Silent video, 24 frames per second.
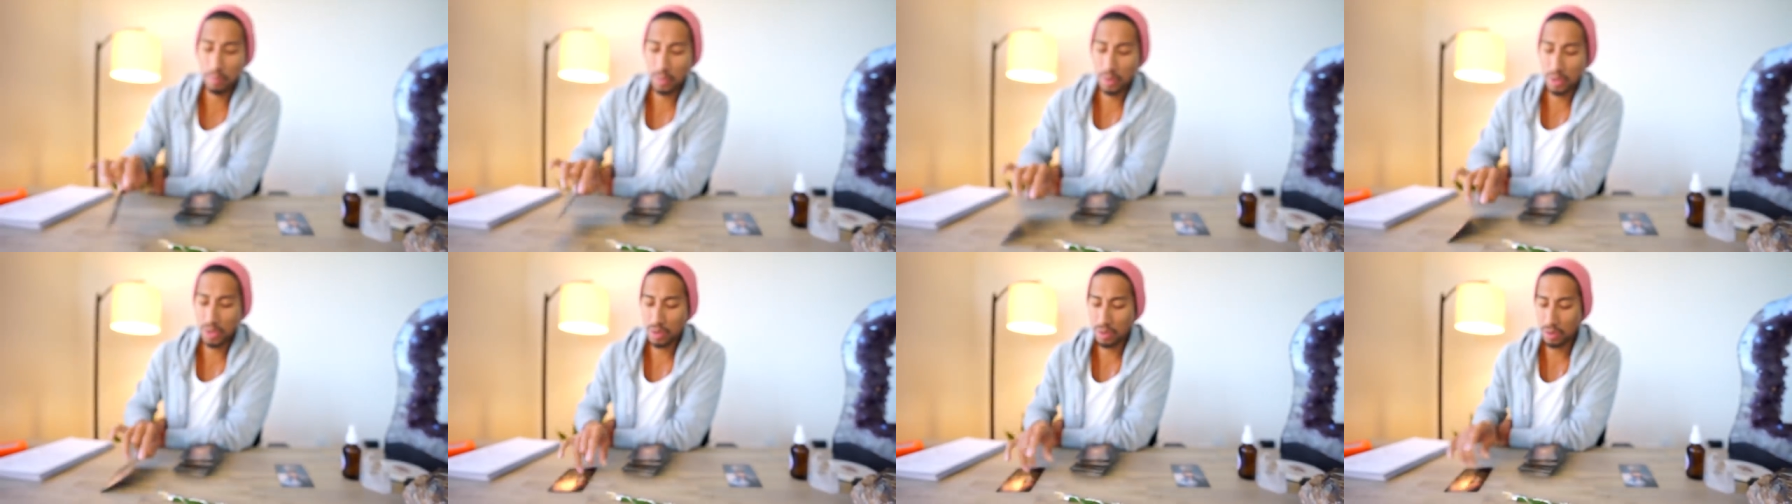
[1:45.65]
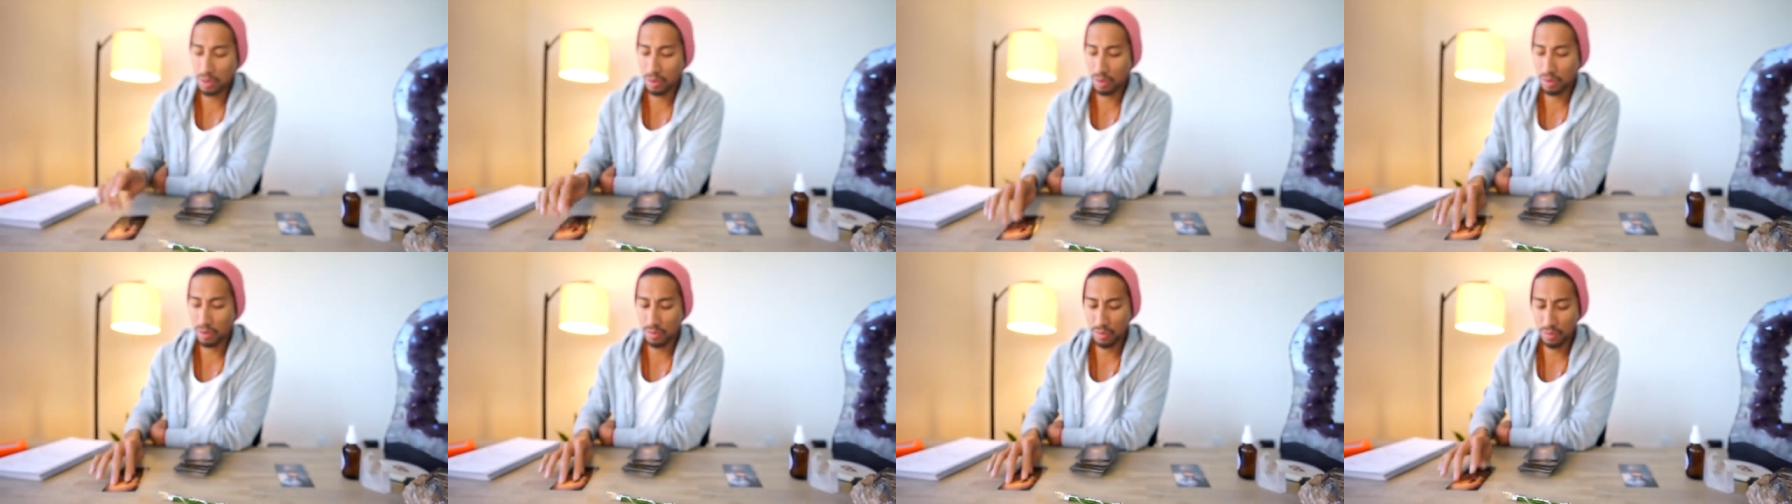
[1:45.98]
point
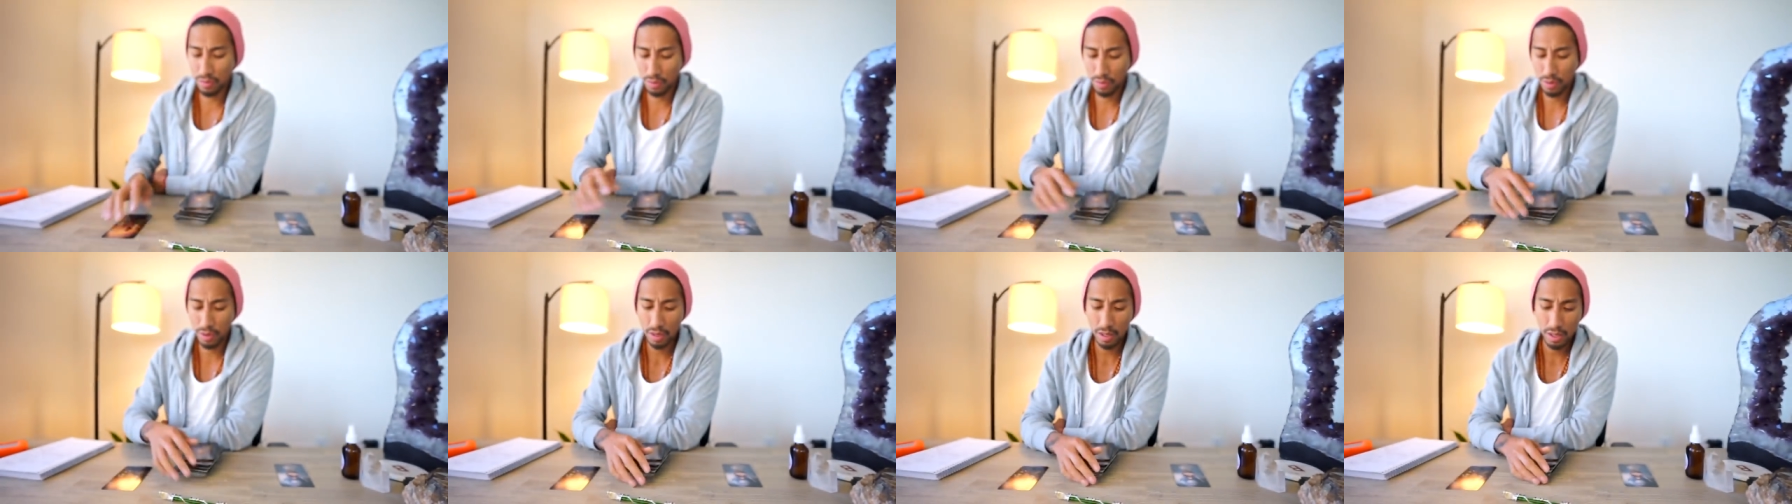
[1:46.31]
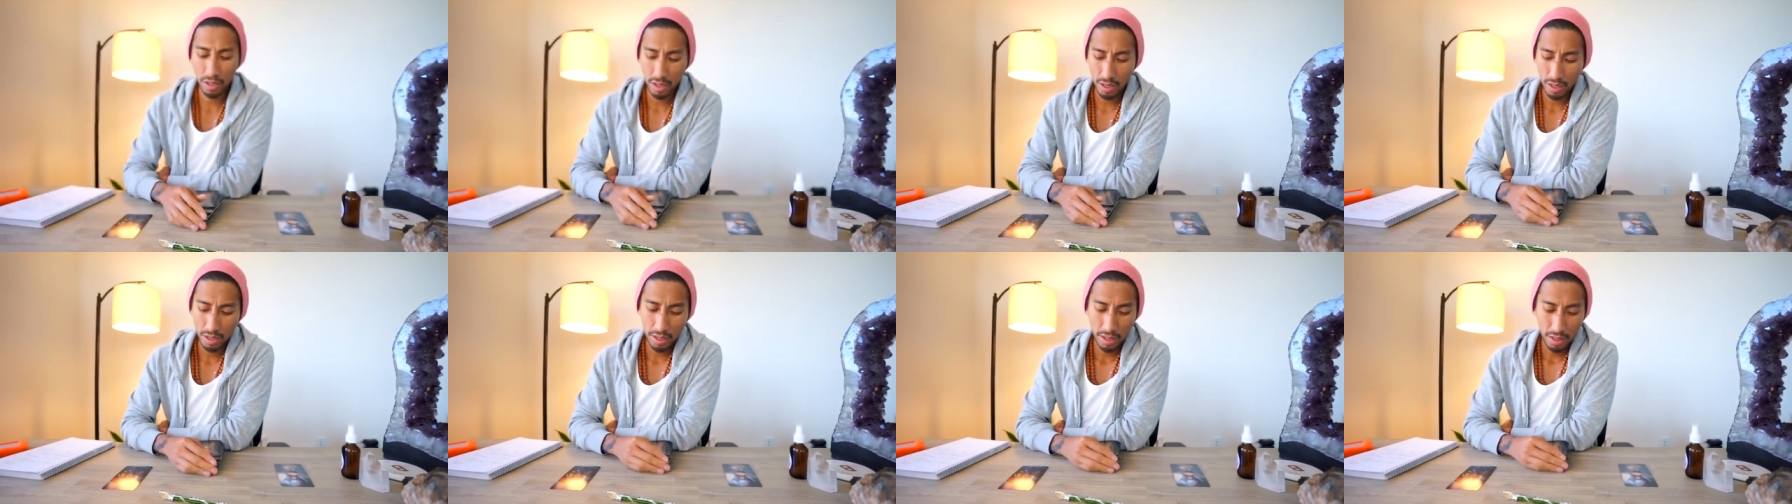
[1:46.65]
of...
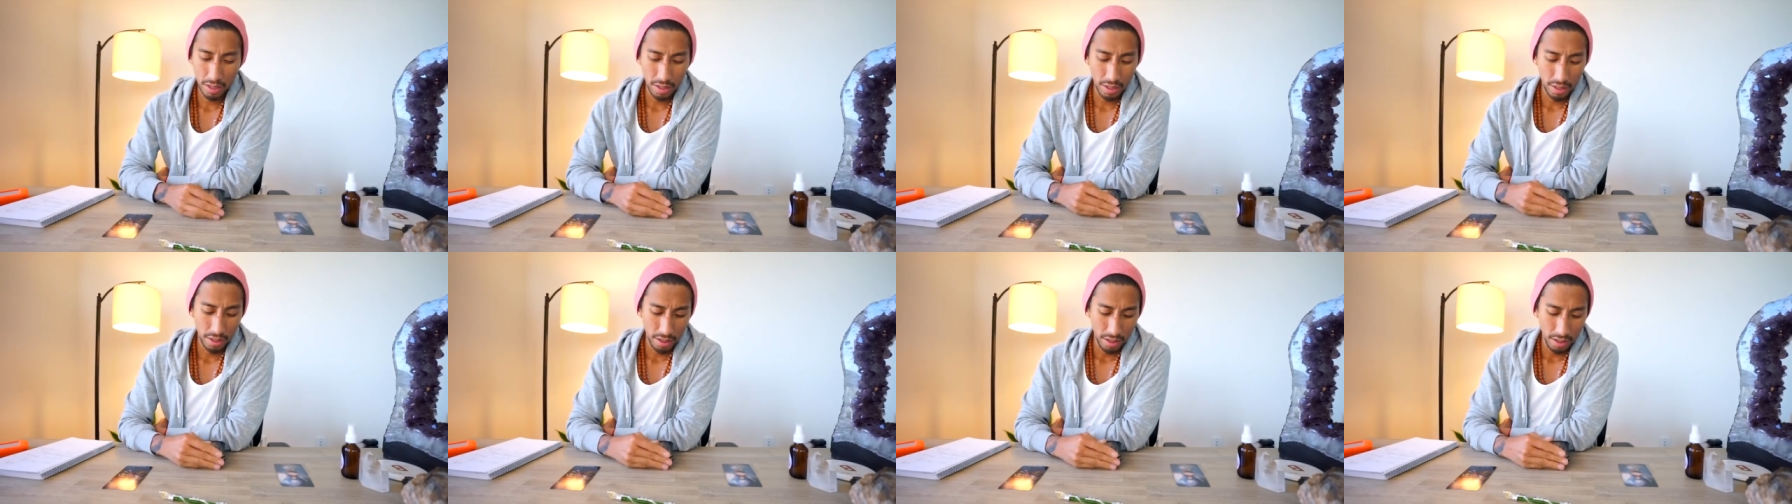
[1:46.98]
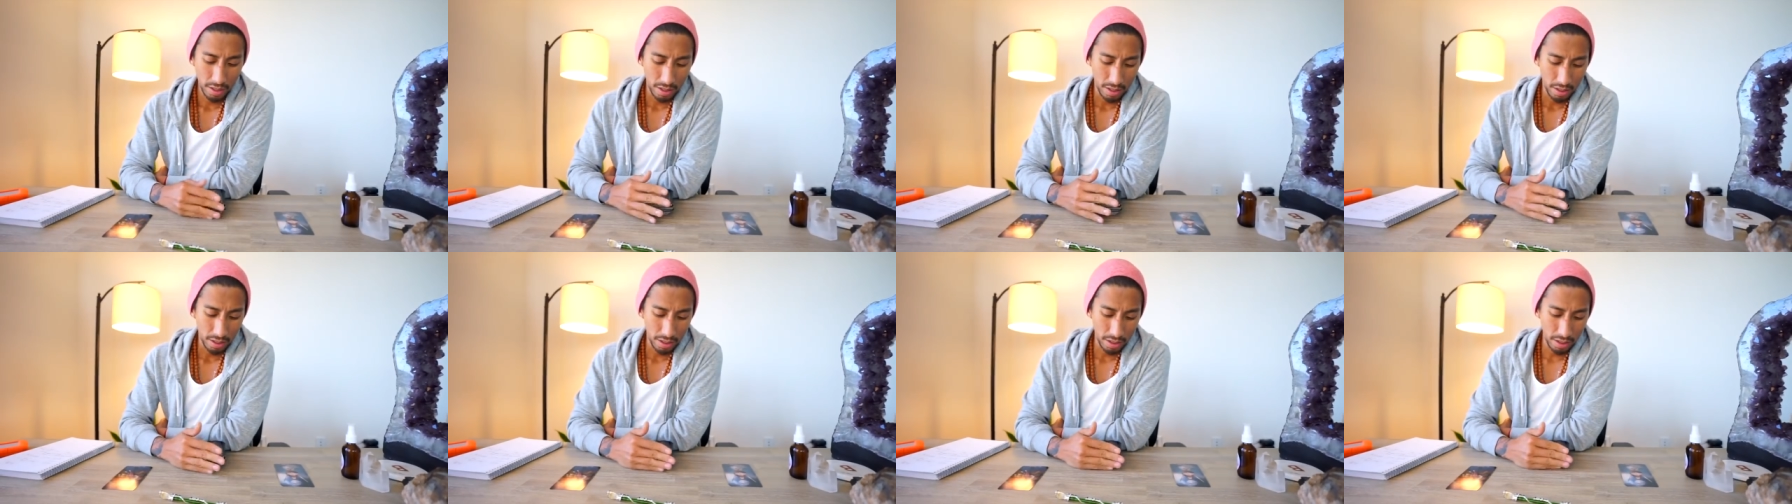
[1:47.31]

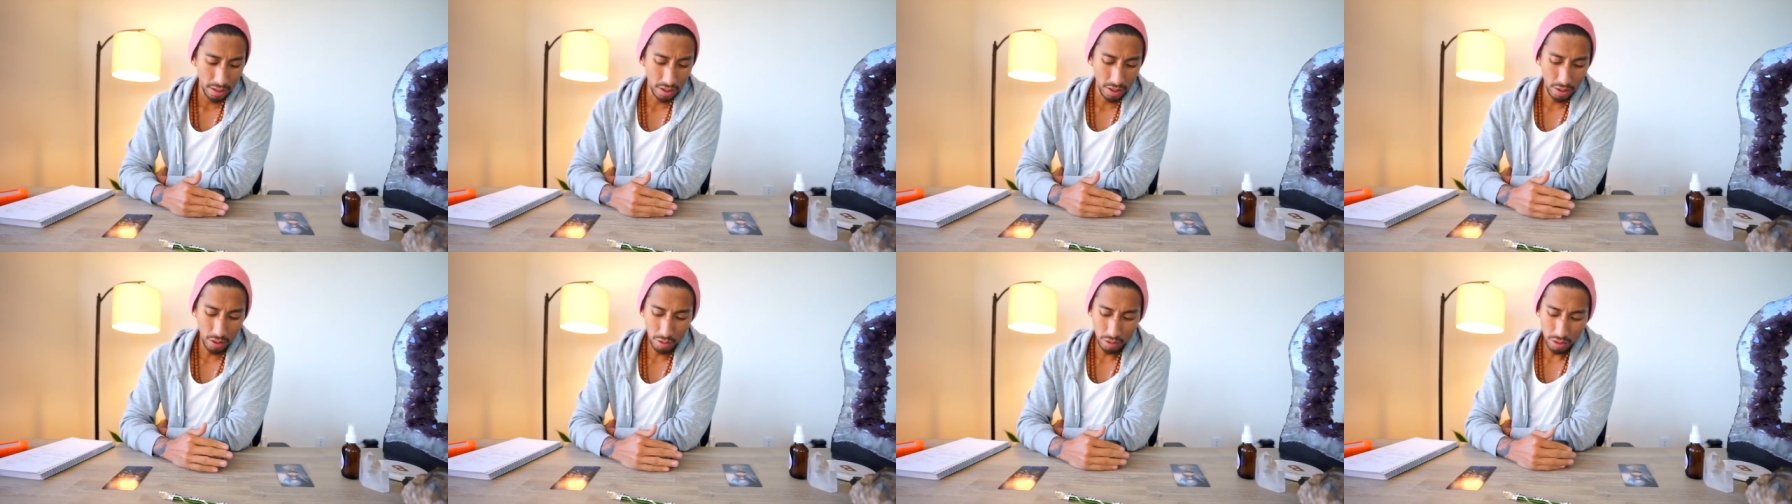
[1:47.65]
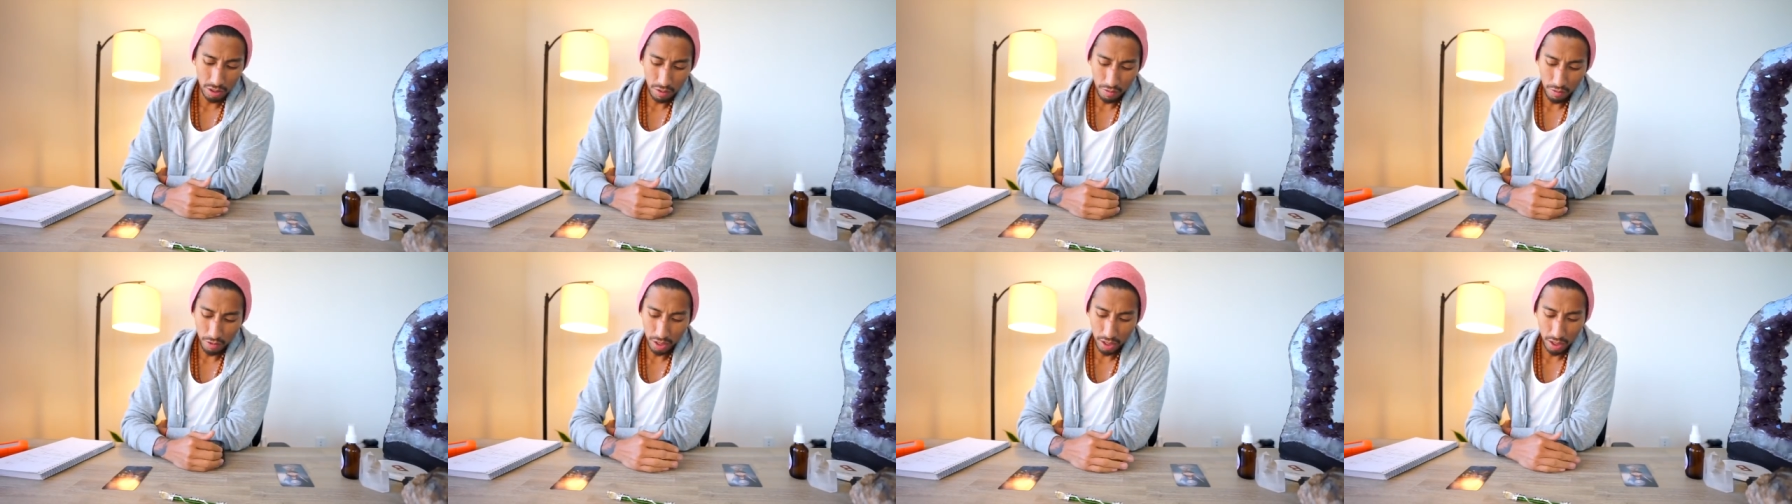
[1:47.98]
It's so
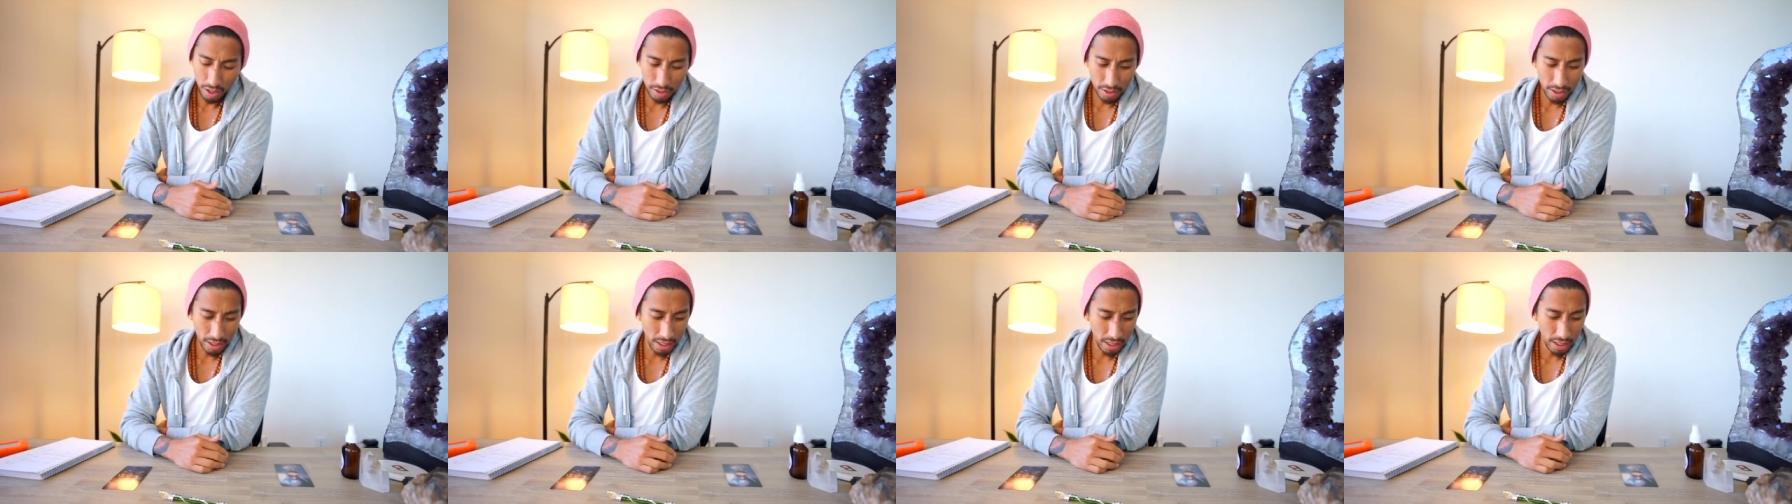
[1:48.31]
difficult.